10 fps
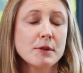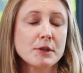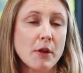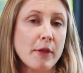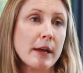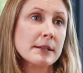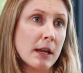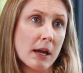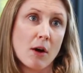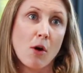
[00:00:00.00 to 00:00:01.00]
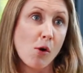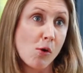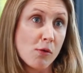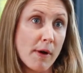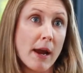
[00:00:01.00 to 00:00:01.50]
So things like
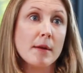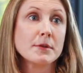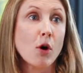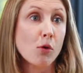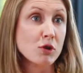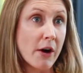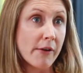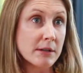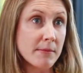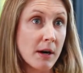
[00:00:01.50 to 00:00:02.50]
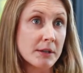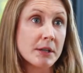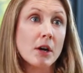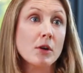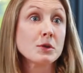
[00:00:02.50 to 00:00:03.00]
whole grapes, whole cherry
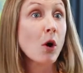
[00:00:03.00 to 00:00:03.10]
tomatoes,